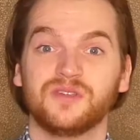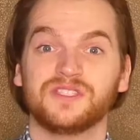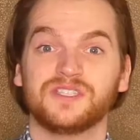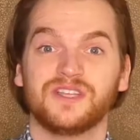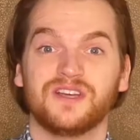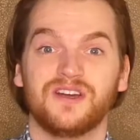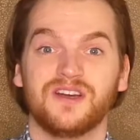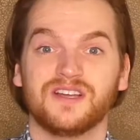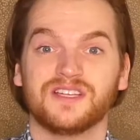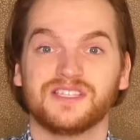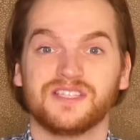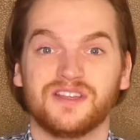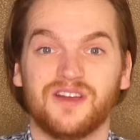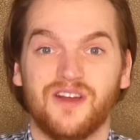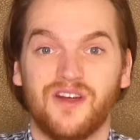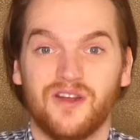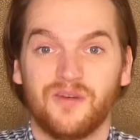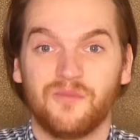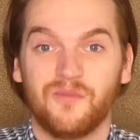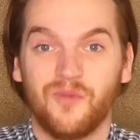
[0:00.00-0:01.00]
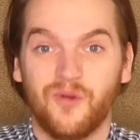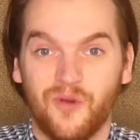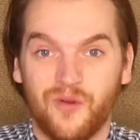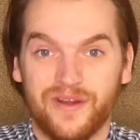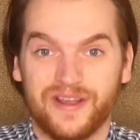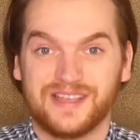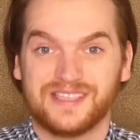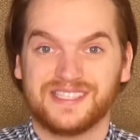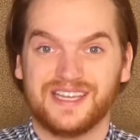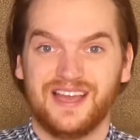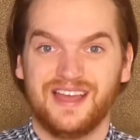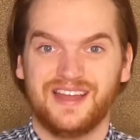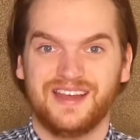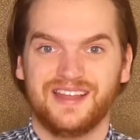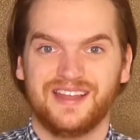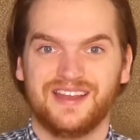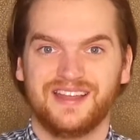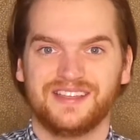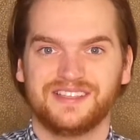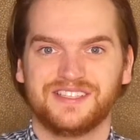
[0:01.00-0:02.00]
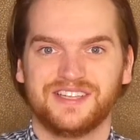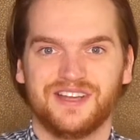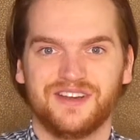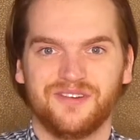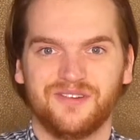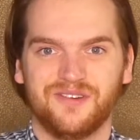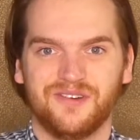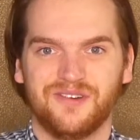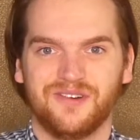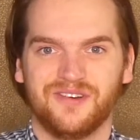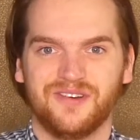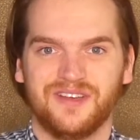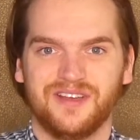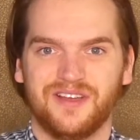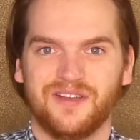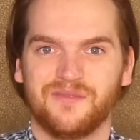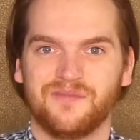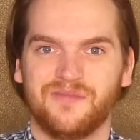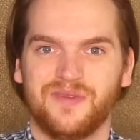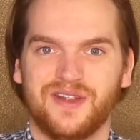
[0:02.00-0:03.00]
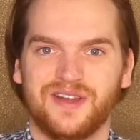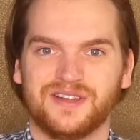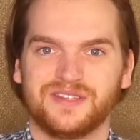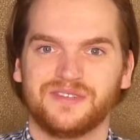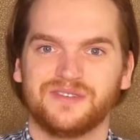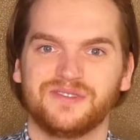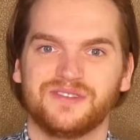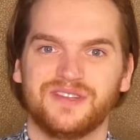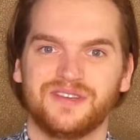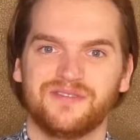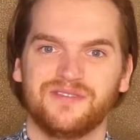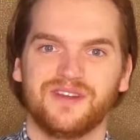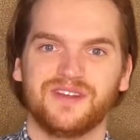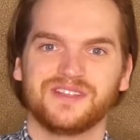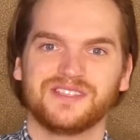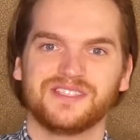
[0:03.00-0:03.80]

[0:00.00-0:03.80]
stocks are more excited in general compared to dividend